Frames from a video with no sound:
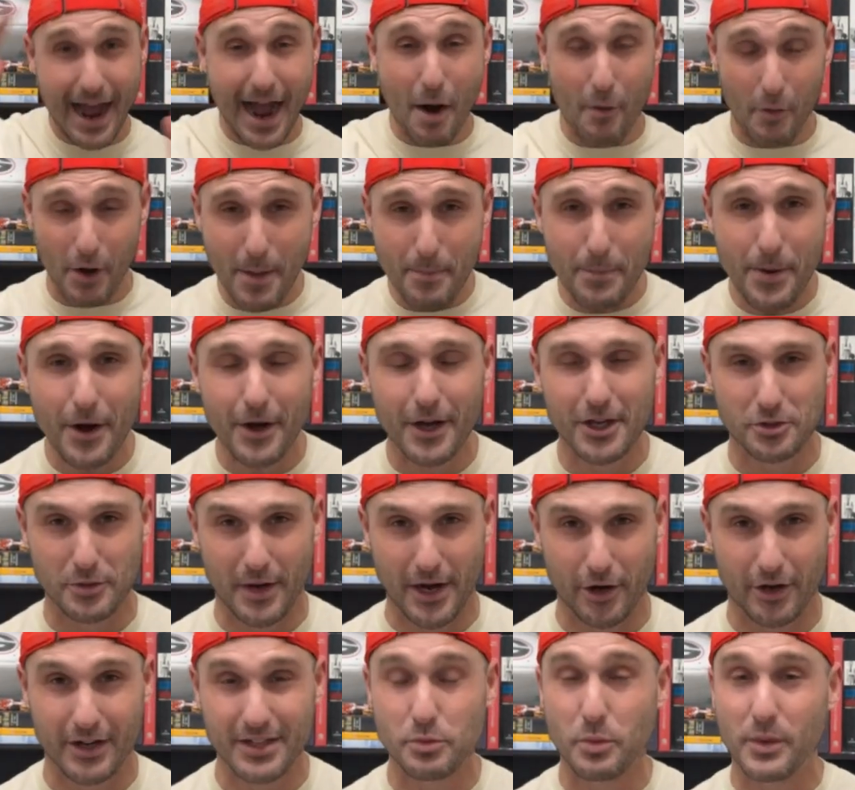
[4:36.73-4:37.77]
I want to pause right
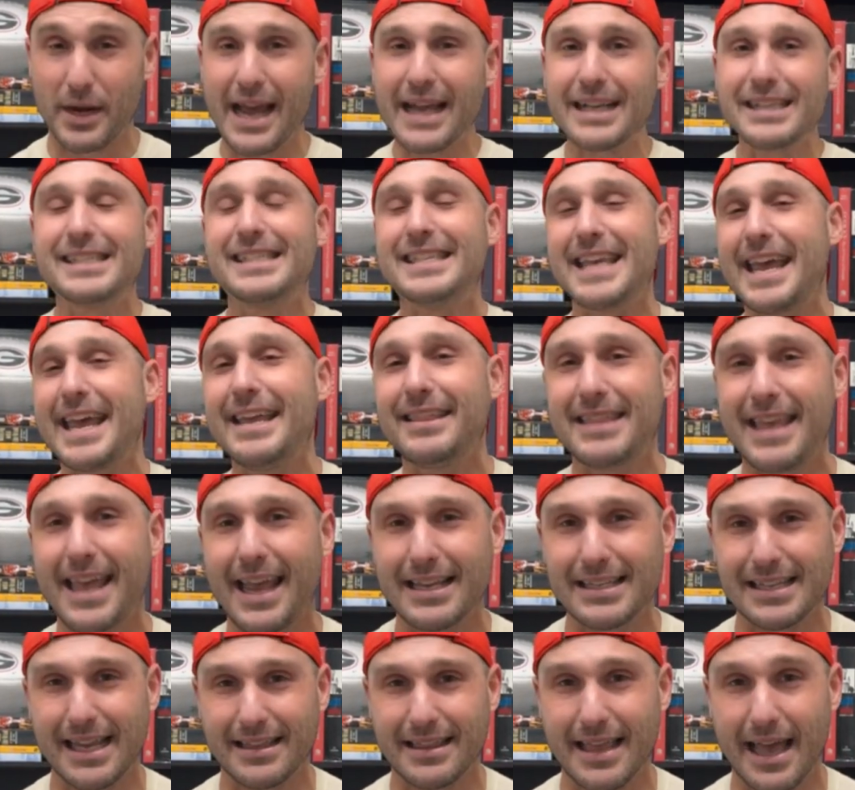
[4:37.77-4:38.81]
here because when I say
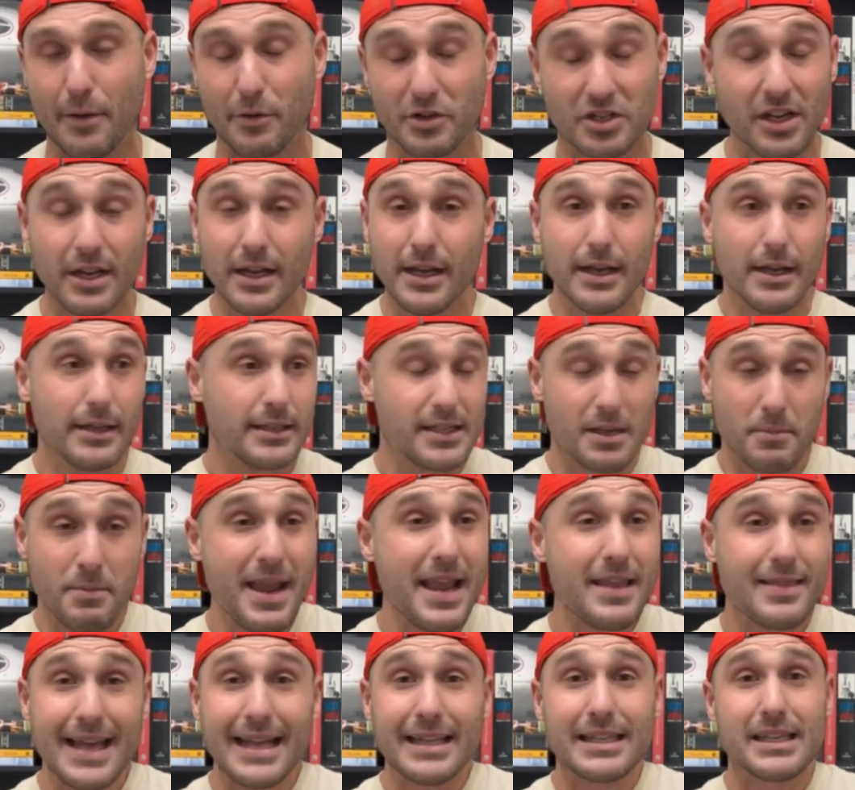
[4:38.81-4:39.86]
things like that, which to me,
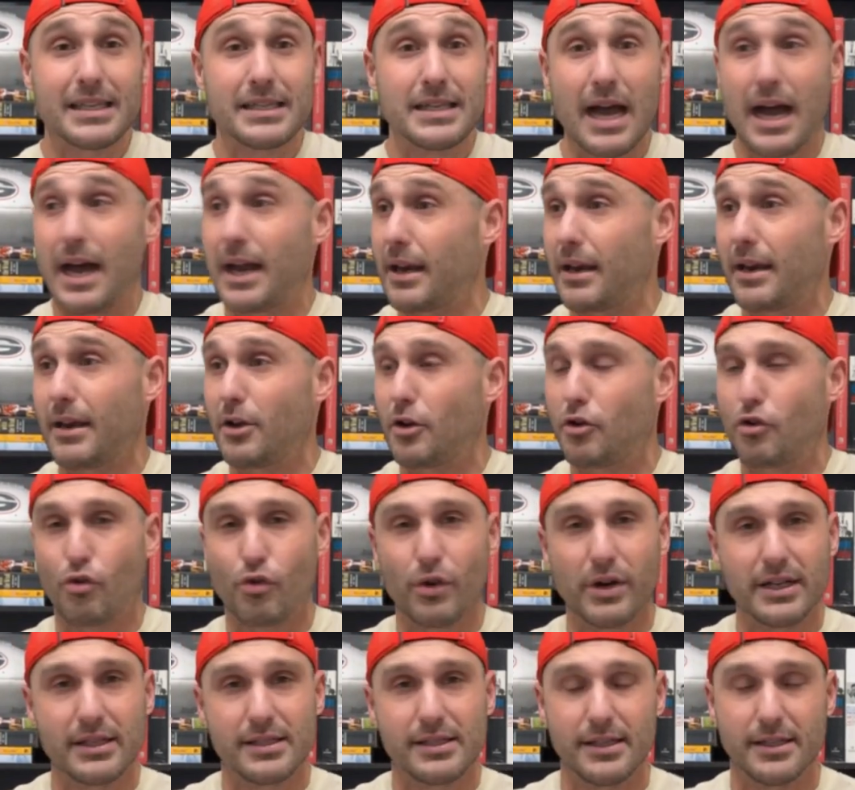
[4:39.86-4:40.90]
that's not
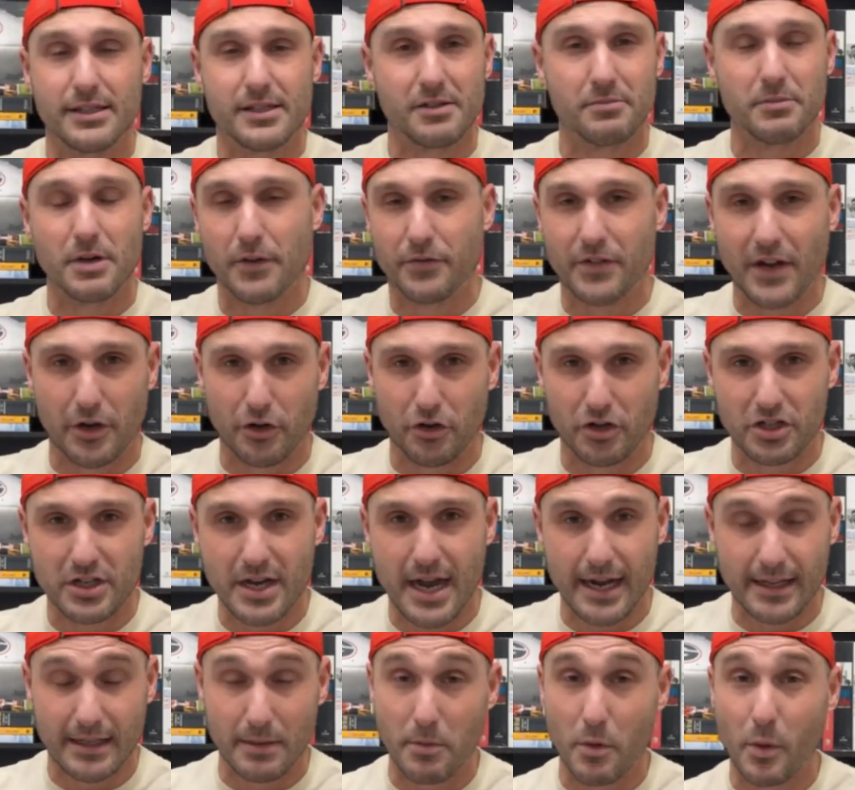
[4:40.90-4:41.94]
criticism of Gunnar
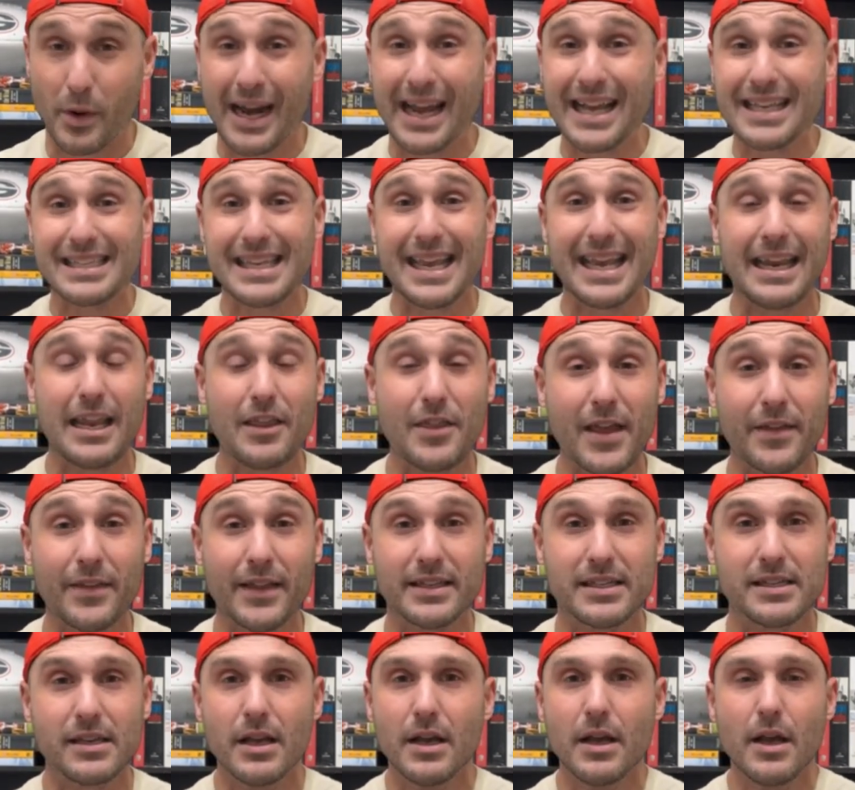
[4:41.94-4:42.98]
Stockton, but when I say anything
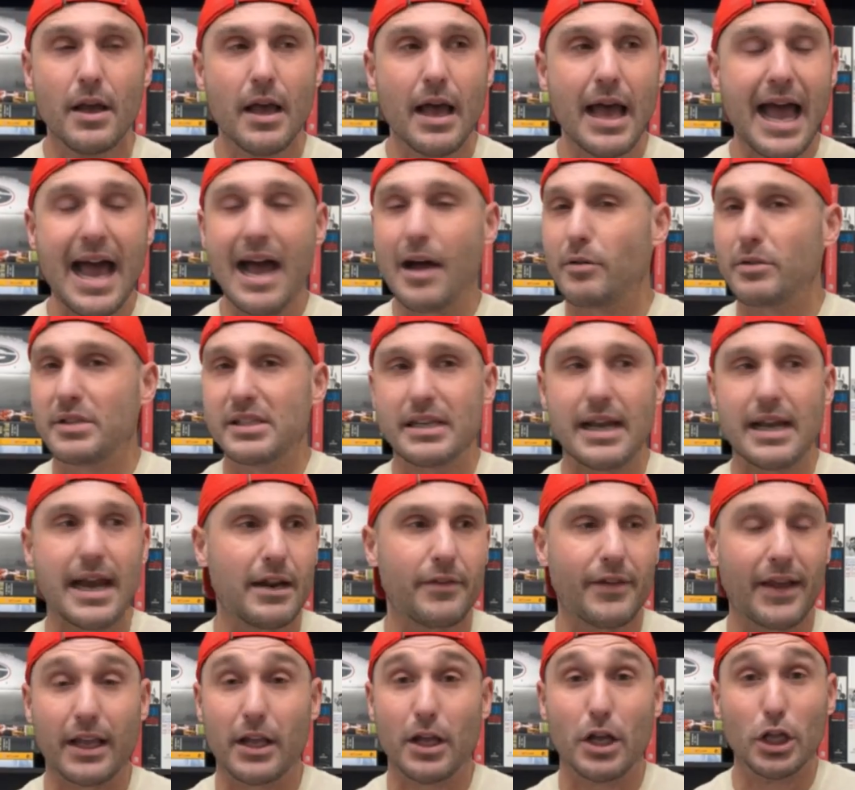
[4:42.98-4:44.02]
that's outside of
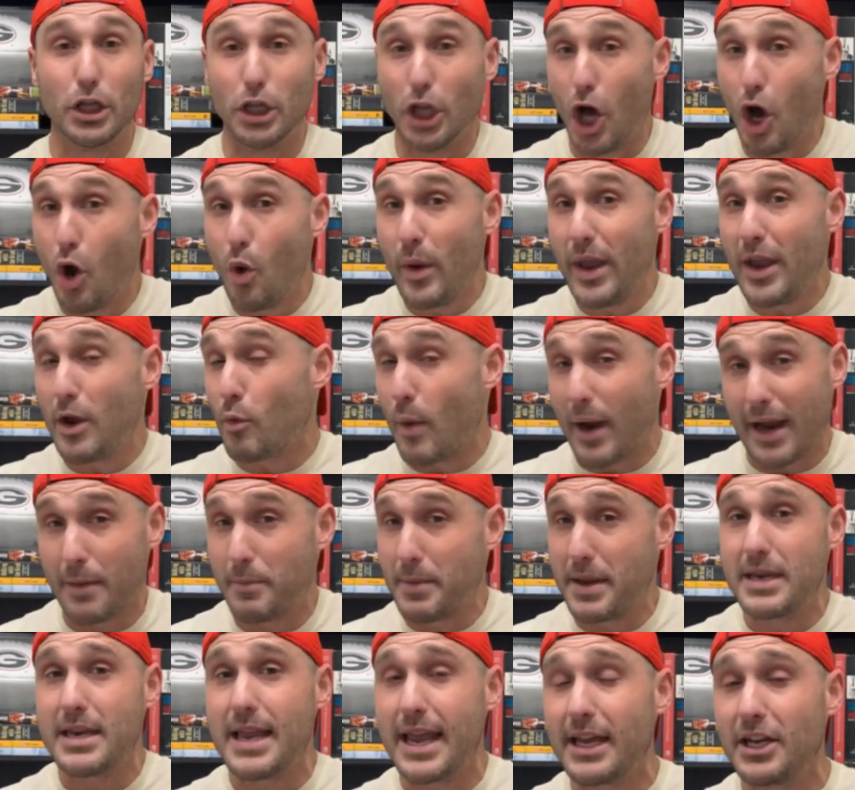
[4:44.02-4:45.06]
like glowing
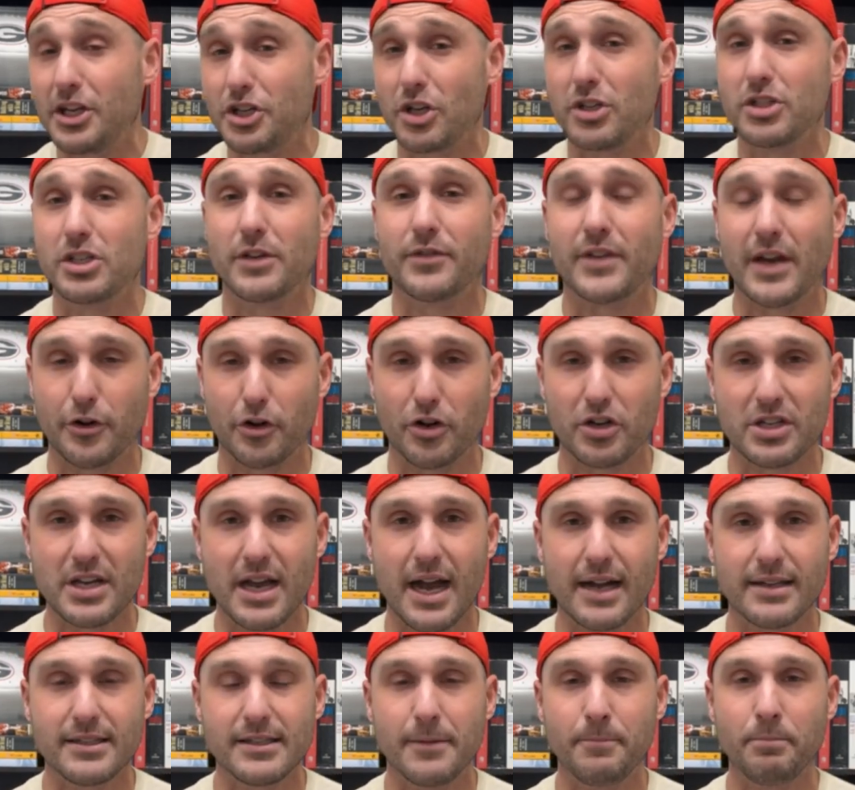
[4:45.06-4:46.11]
recommendations of Gunnar
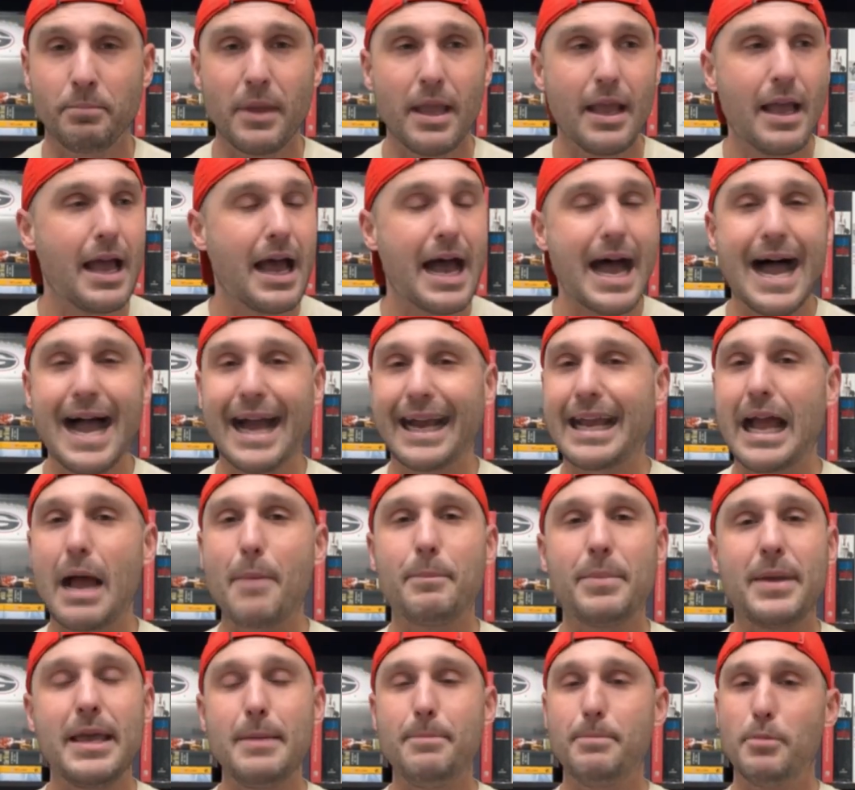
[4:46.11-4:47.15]
Stockton, I got
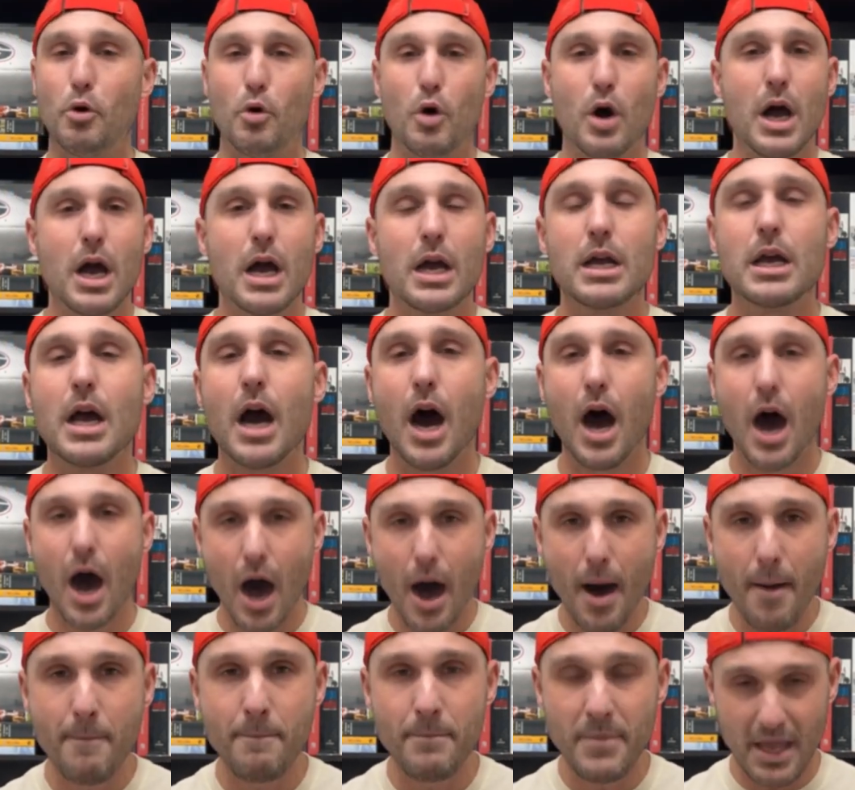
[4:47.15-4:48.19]
people
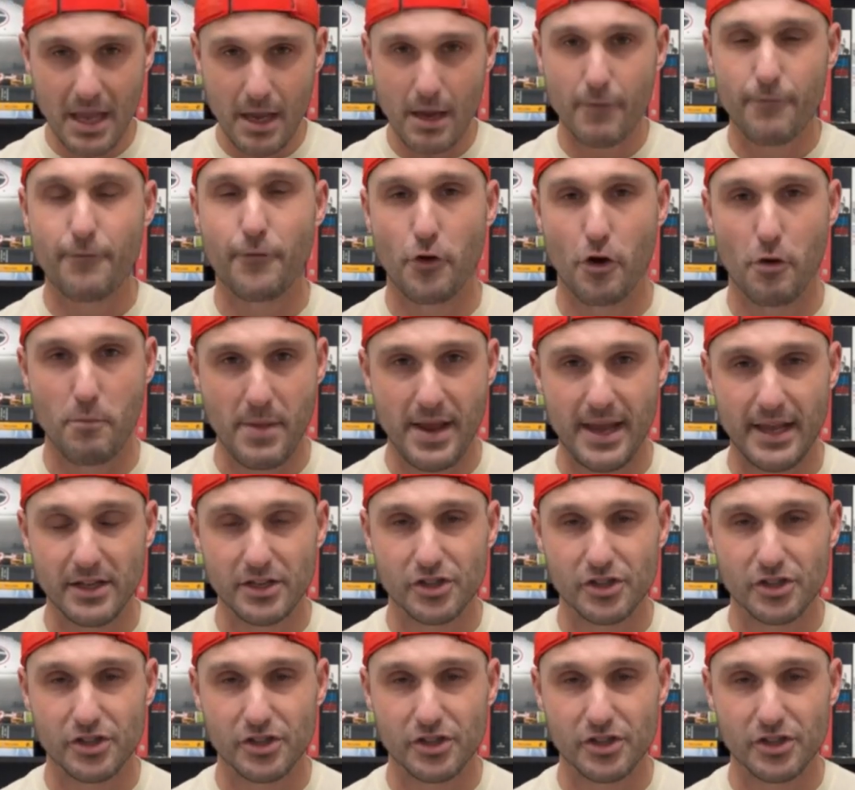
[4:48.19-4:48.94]
coming for me.